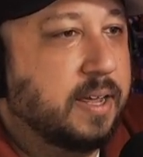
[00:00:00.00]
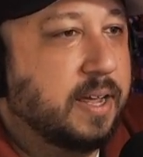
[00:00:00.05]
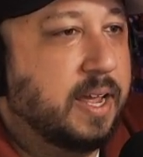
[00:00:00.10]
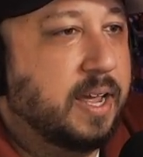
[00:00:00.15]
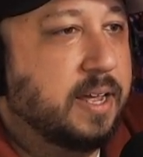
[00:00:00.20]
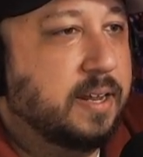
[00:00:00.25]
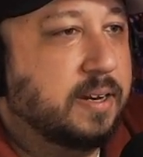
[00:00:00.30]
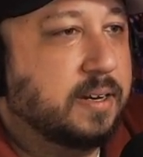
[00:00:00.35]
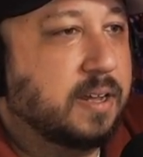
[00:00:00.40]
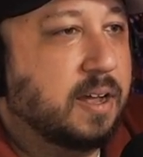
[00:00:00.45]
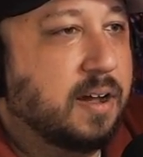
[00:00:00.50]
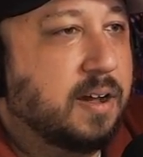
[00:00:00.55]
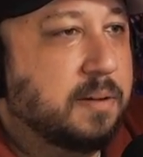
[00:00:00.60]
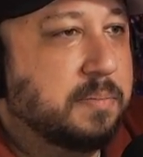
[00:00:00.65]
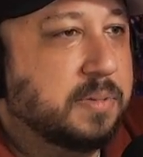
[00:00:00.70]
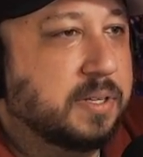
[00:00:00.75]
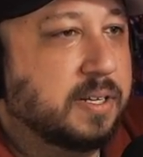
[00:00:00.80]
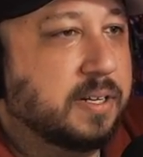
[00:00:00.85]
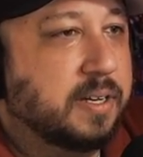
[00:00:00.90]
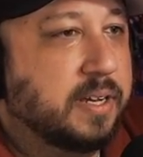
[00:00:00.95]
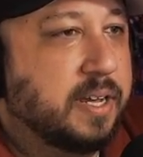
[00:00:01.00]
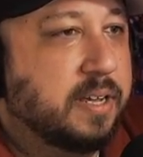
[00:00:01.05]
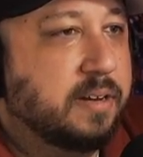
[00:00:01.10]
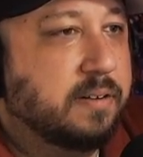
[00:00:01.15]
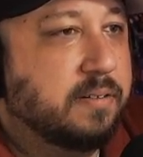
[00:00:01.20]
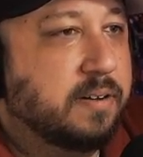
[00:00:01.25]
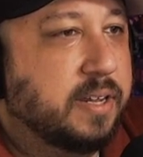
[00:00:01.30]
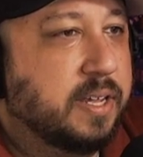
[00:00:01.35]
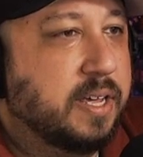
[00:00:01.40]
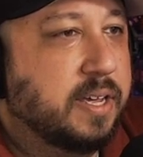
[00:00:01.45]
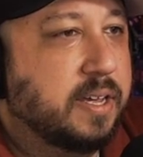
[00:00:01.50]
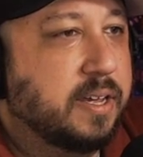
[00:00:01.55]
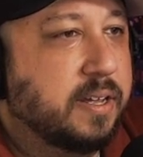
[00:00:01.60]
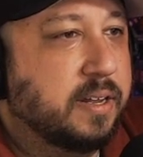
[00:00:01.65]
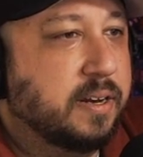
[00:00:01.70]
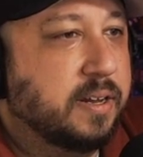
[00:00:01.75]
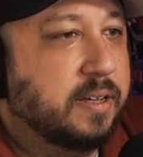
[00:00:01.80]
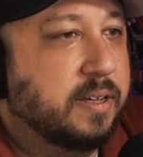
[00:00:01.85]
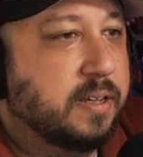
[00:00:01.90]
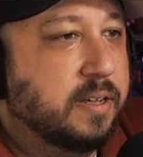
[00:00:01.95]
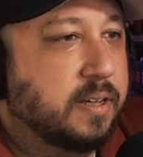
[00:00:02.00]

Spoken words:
and Kamala entering in